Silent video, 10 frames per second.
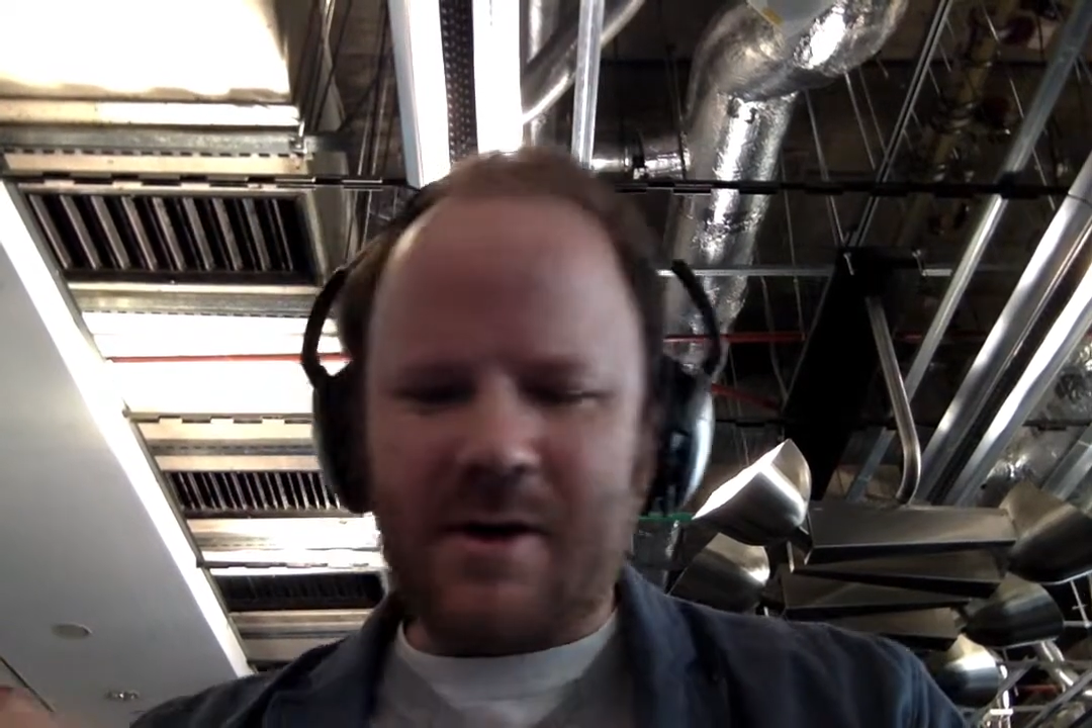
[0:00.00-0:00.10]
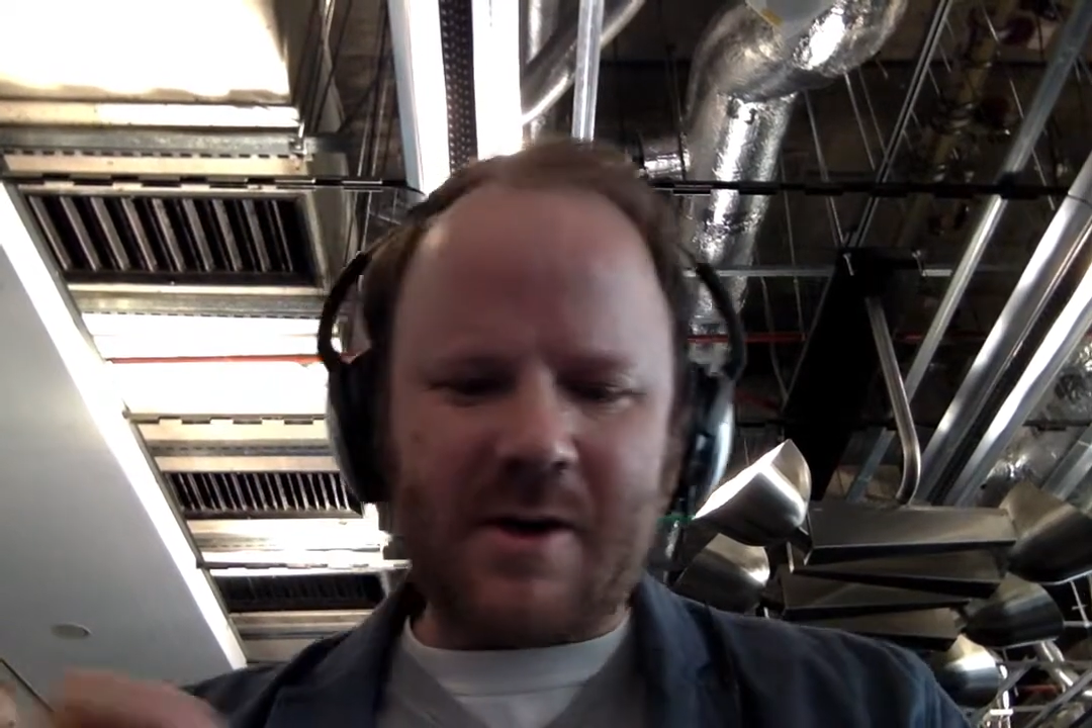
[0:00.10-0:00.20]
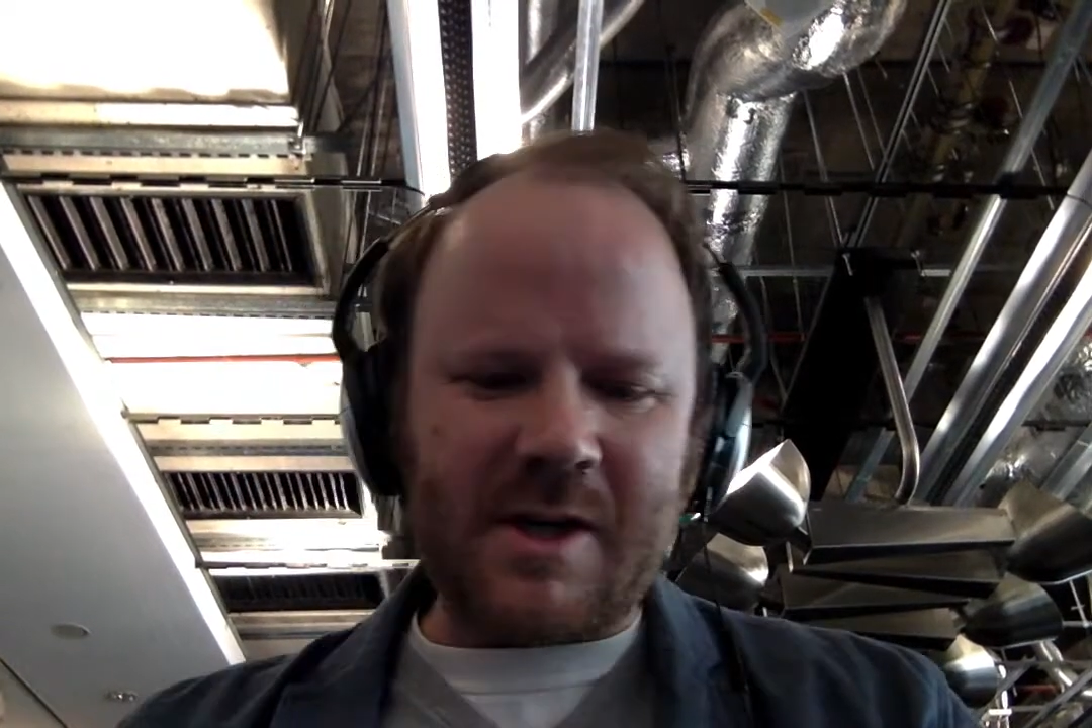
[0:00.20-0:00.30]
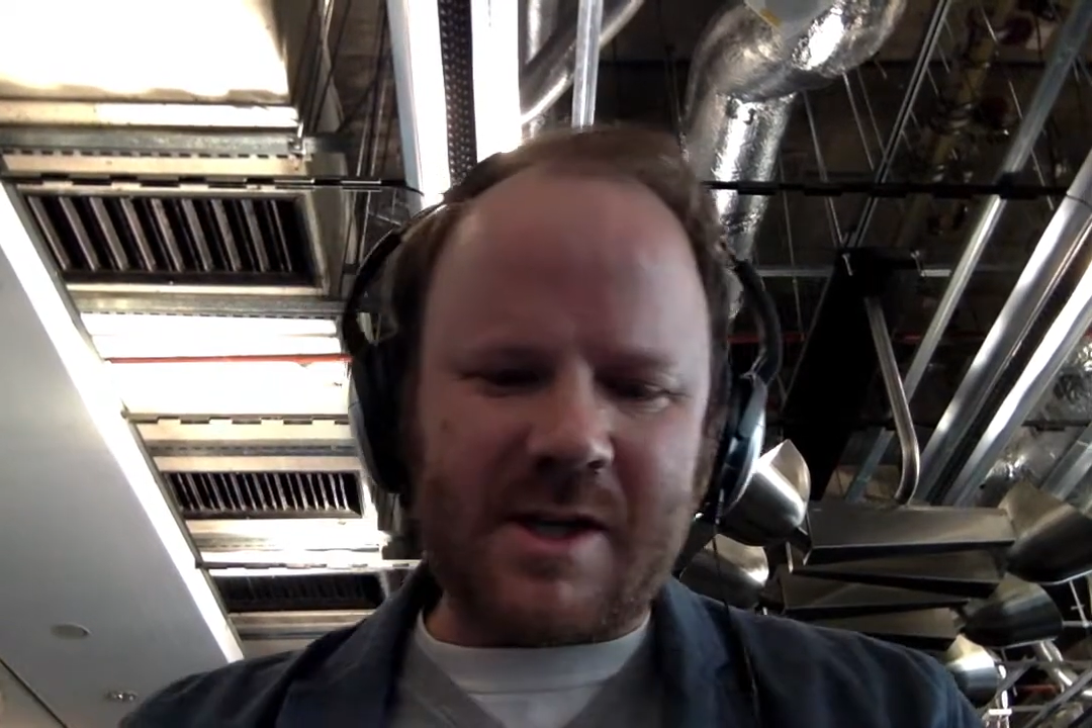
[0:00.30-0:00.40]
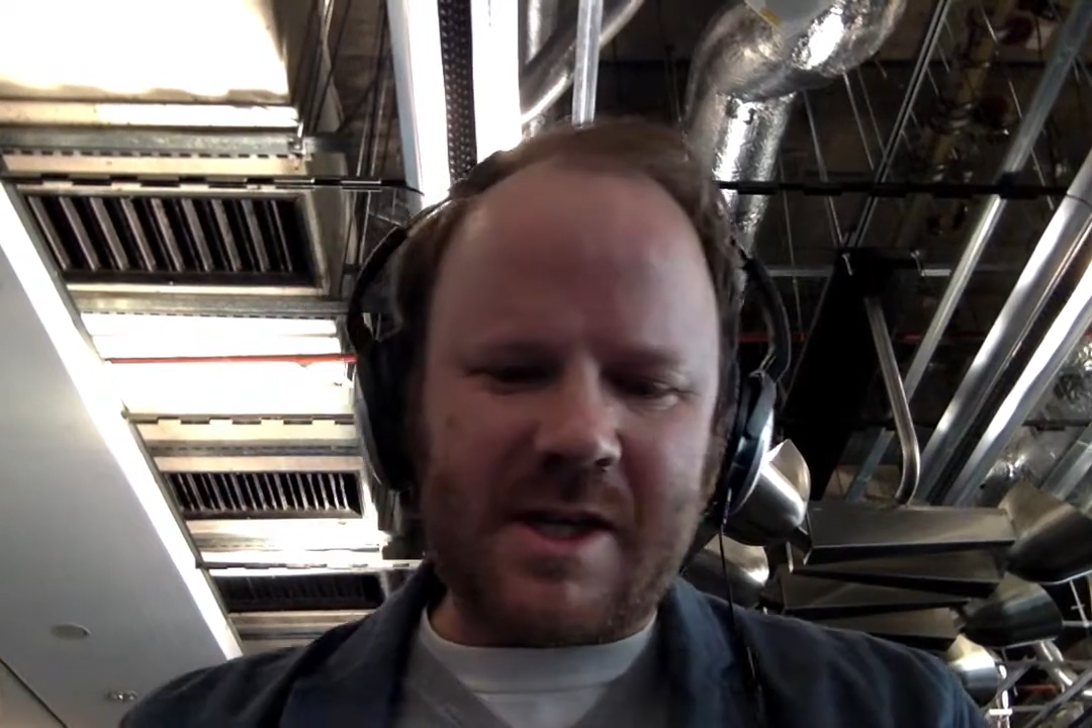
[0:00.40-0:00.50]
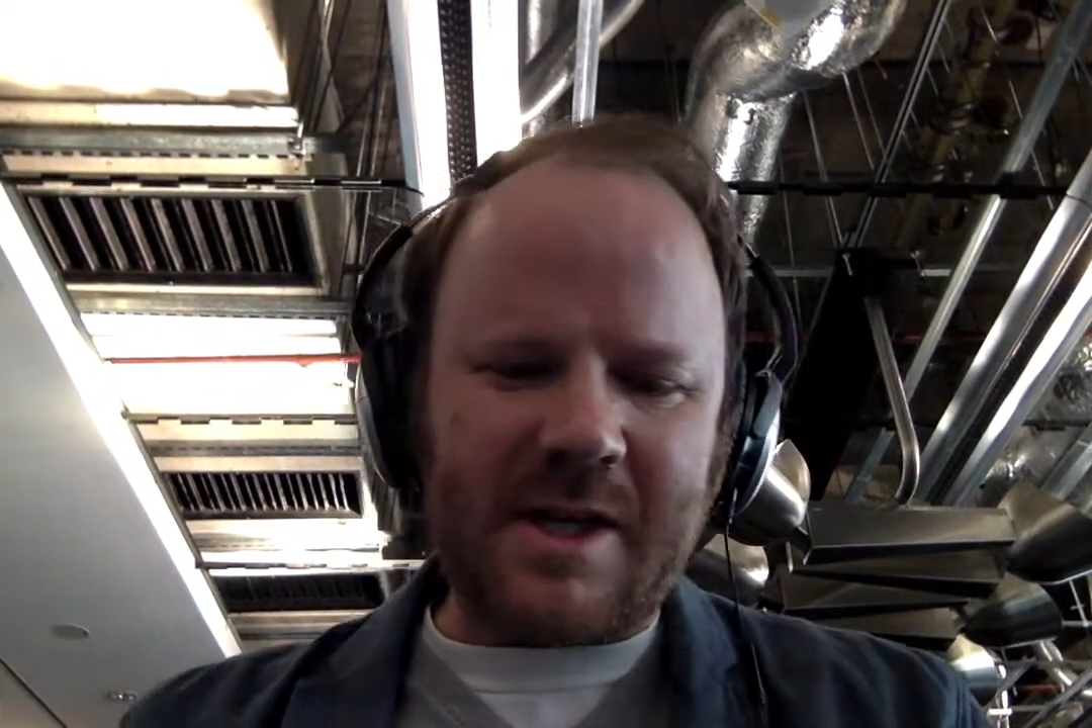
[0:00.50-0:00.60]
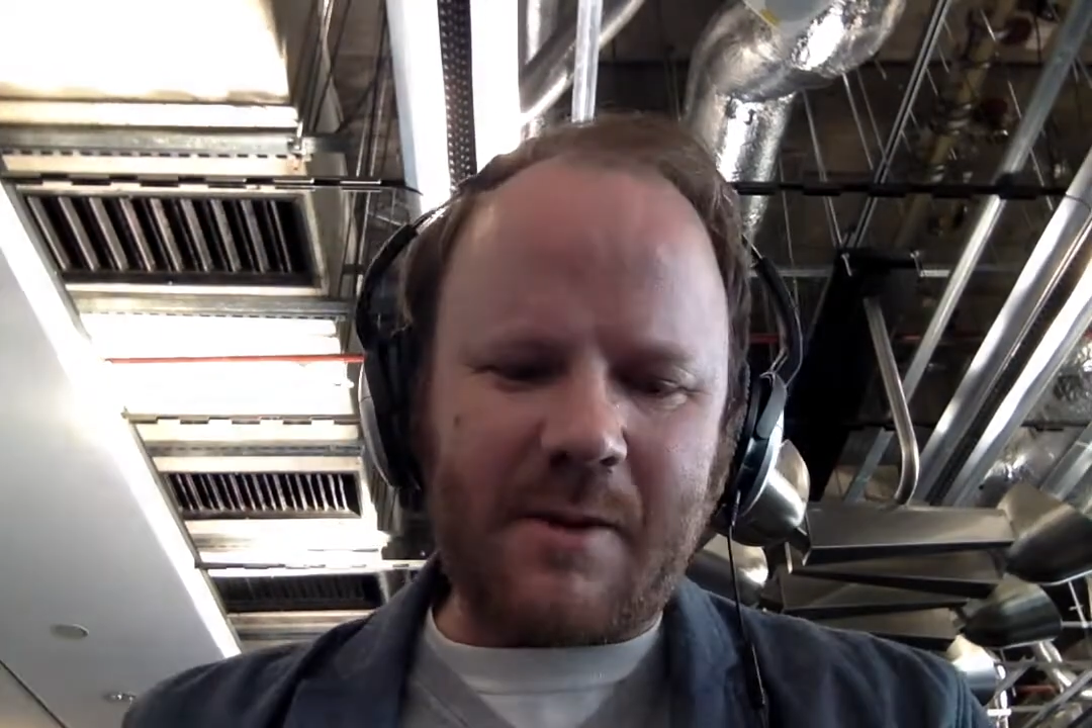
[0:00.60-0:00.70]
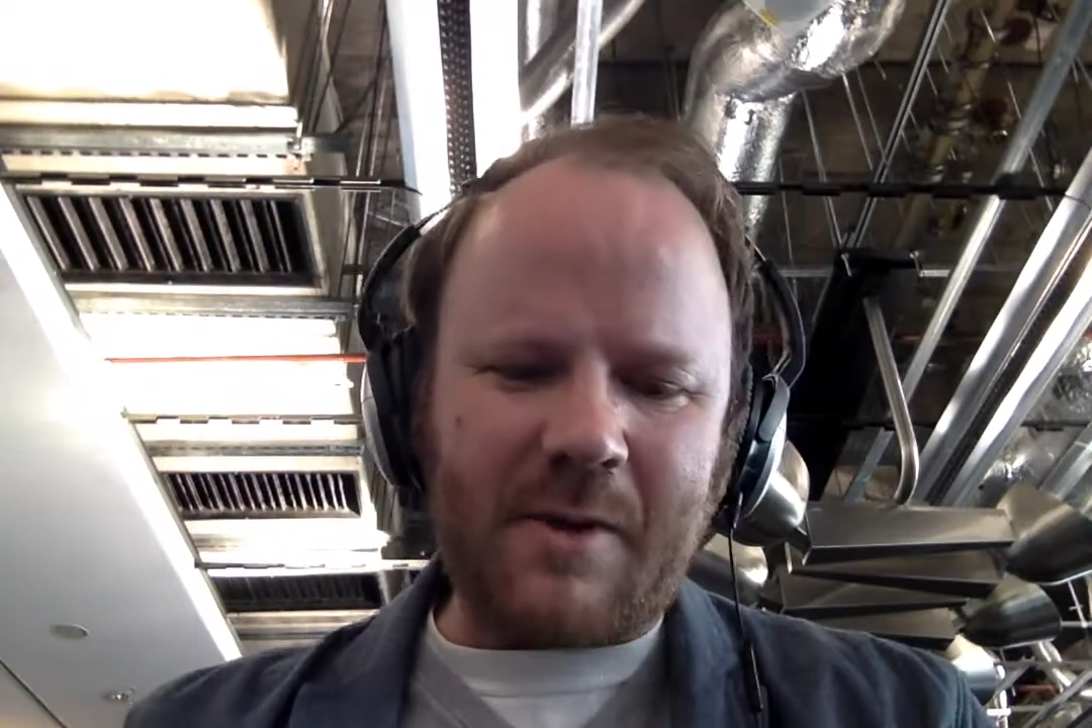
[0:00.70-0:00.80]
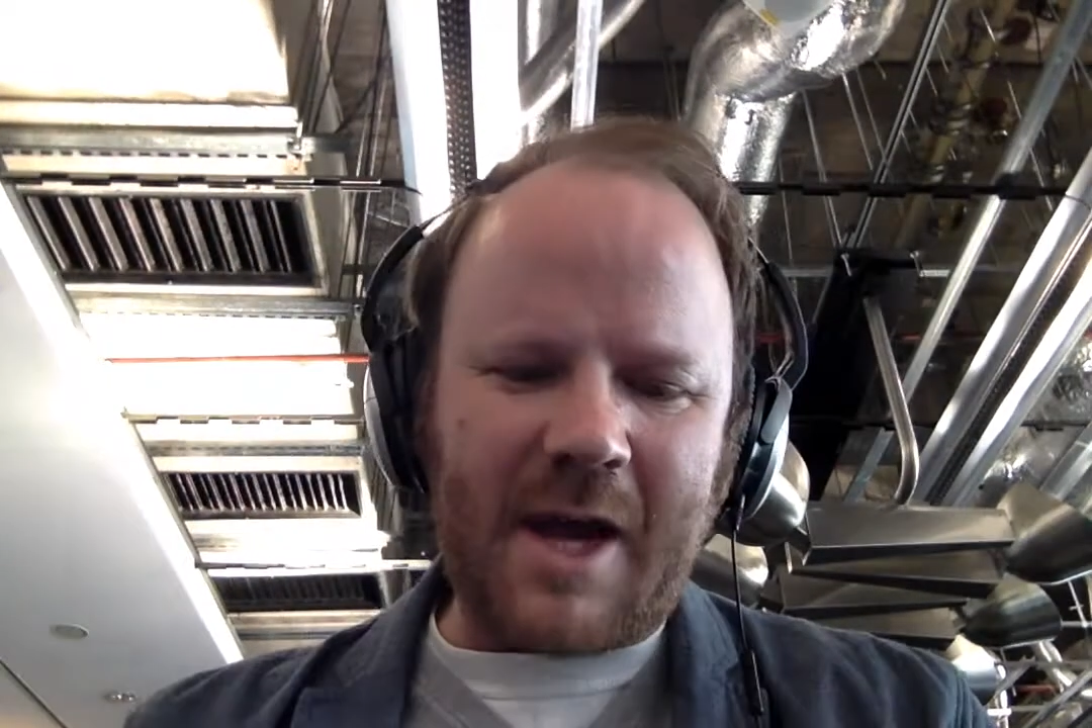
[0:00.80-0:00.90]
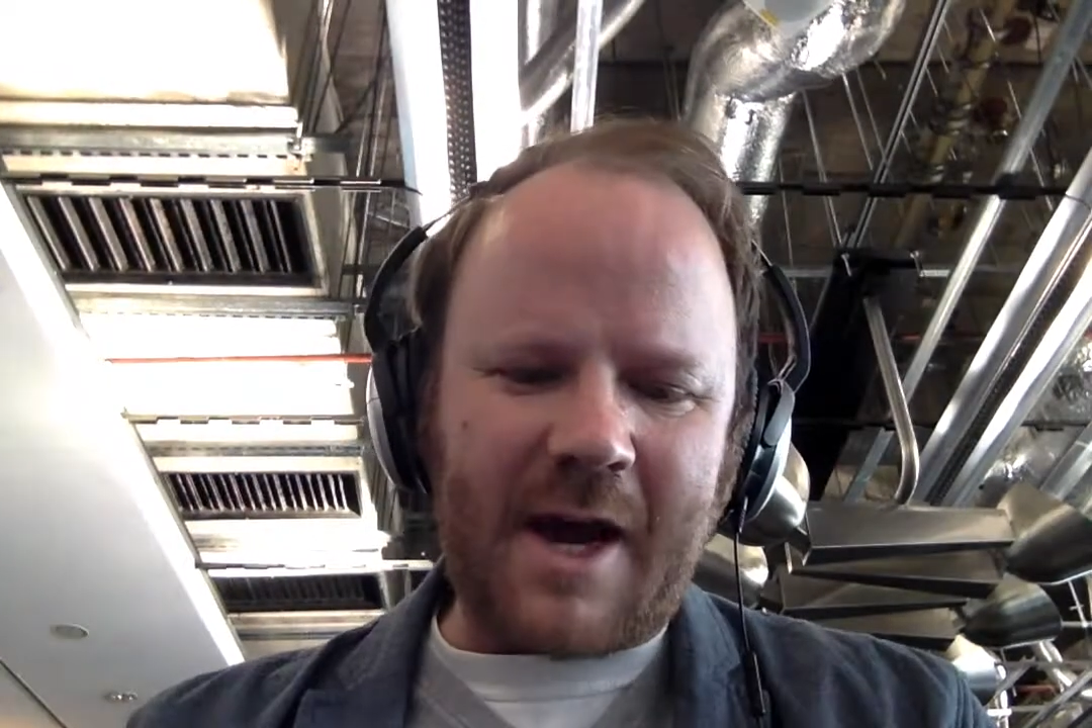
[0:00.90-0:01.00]
you can see
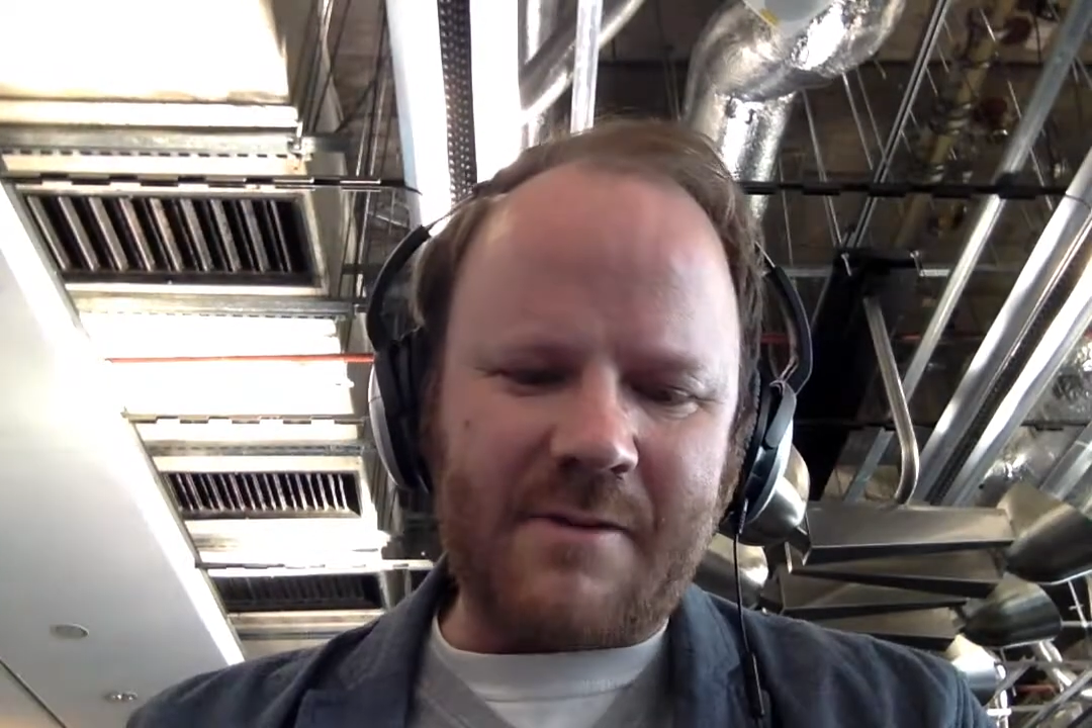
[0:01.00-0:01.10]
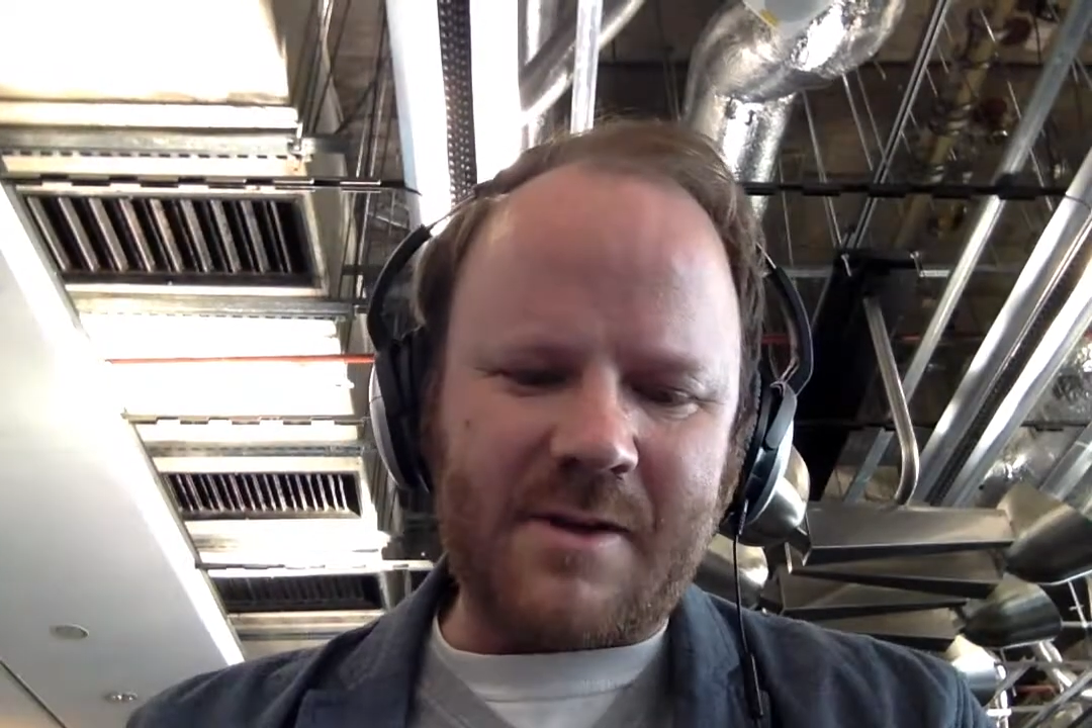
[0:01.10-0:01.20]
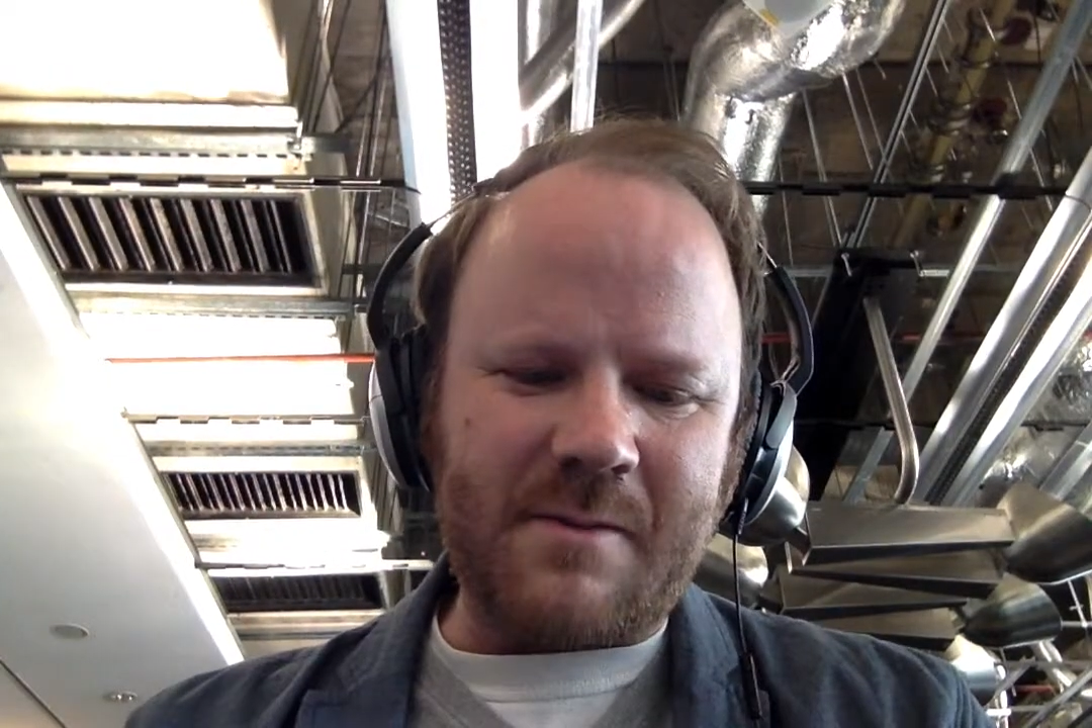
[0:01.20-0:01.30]
that we have